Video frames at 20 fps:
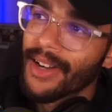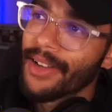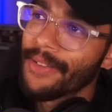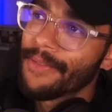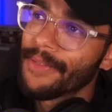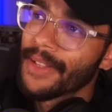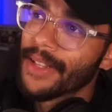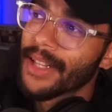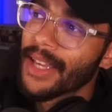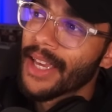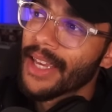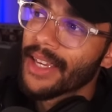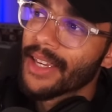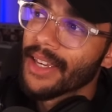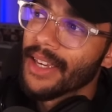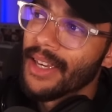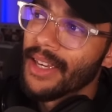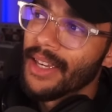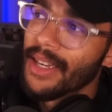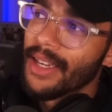feel like
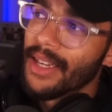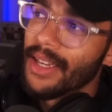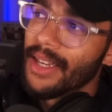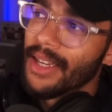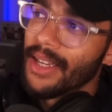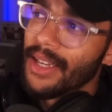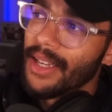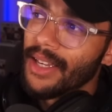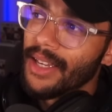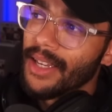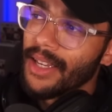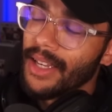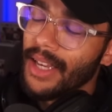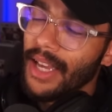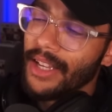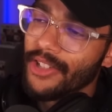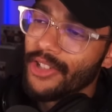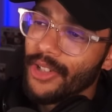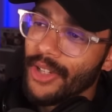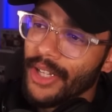
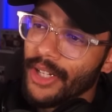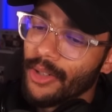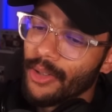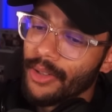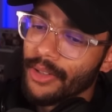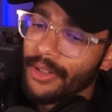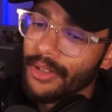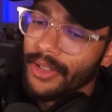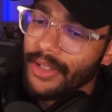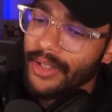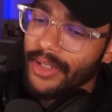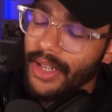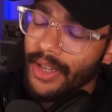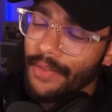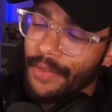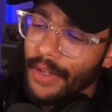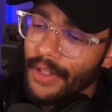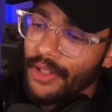as you get older and stuff,